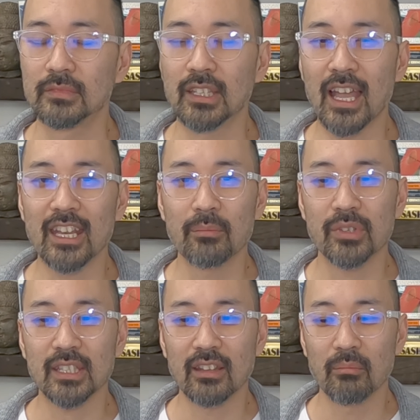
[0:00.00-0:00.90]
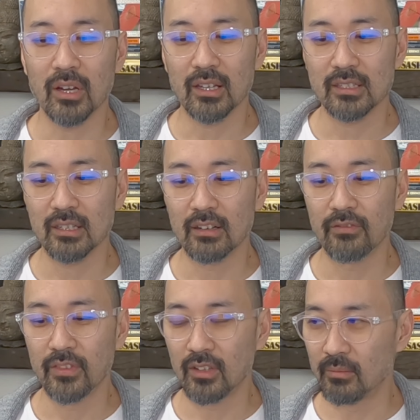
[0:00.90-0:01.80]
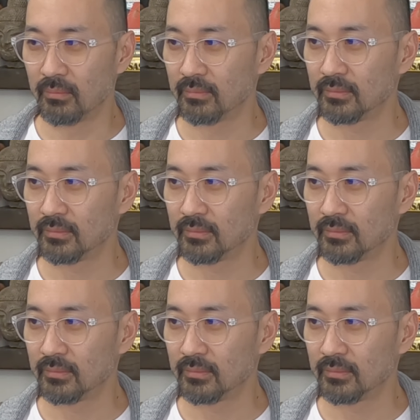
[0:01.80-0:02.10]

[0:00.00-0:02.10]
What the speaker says: 90% of the market share of film.